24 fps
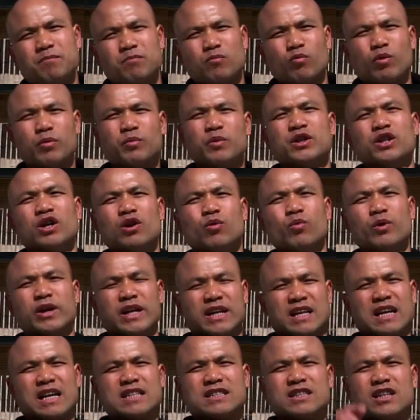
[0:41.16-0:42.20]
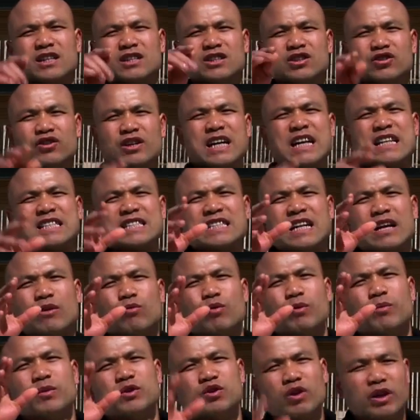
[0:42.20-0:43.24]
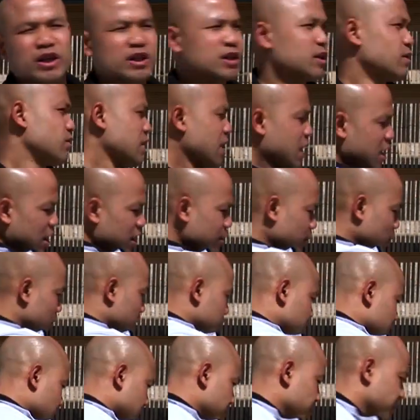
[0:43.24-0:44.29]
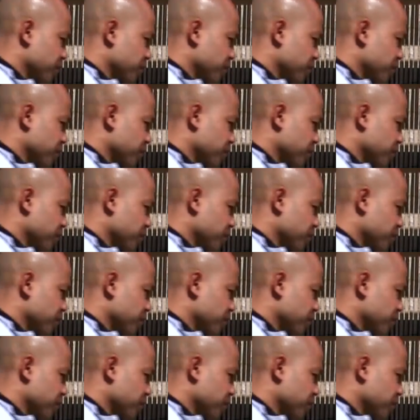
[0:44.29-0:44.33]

what we do with it, and then you can understand what we're trying to do. Let me bother Jim.